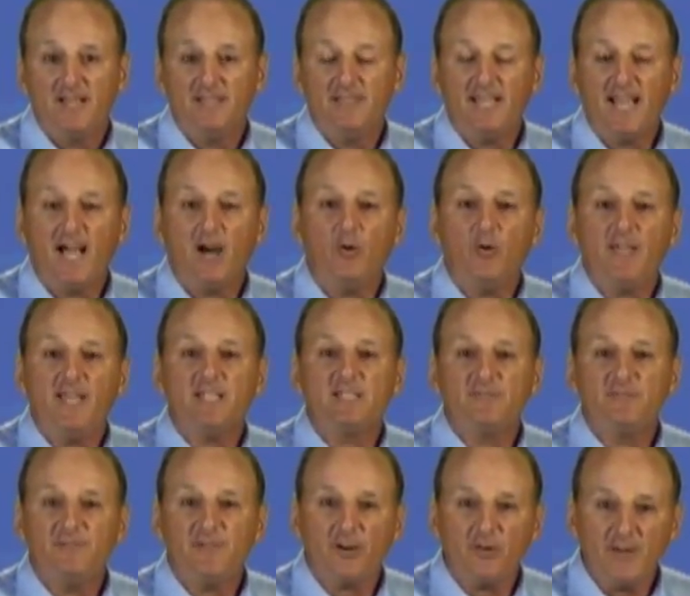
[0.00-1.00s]
Now,
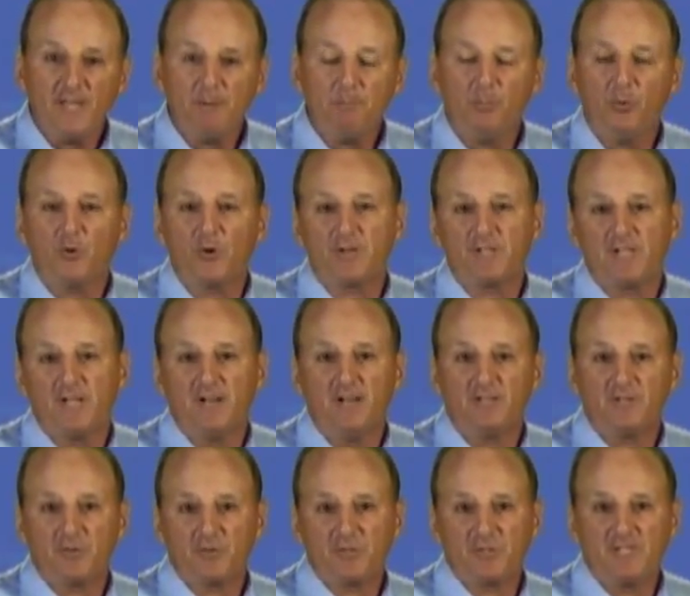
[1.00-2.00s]
it's very important to
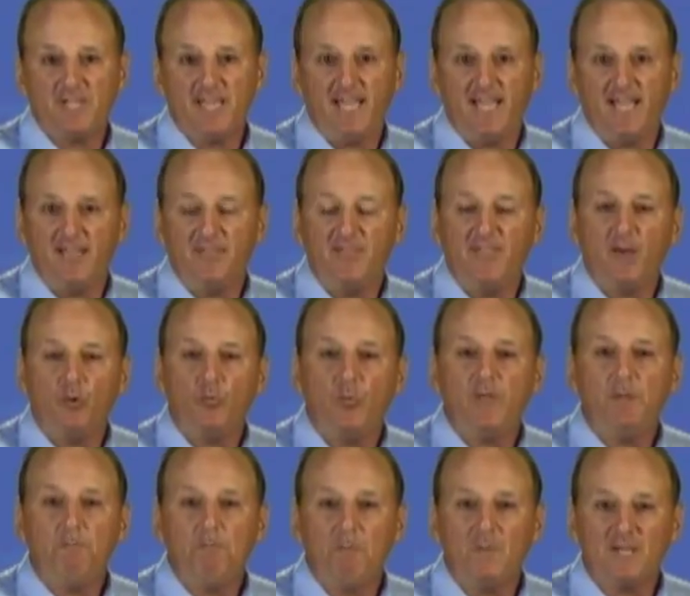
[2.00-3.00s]
understand that
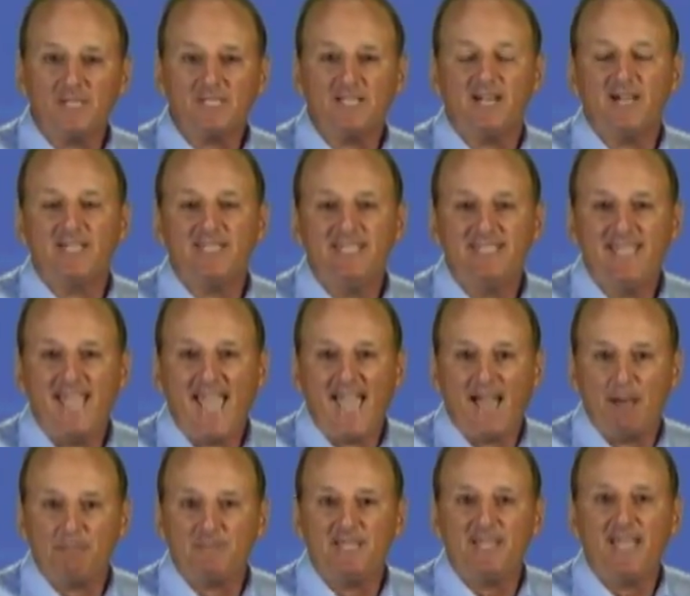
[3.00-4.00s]
we must
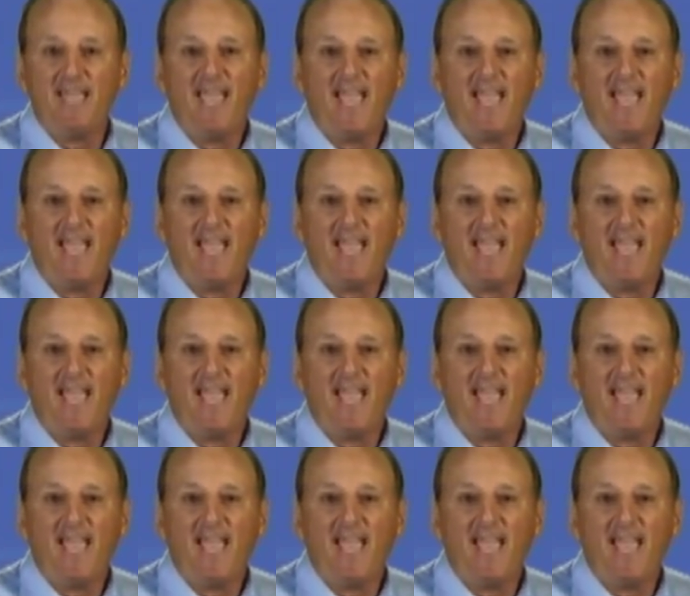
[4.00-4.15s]
adapt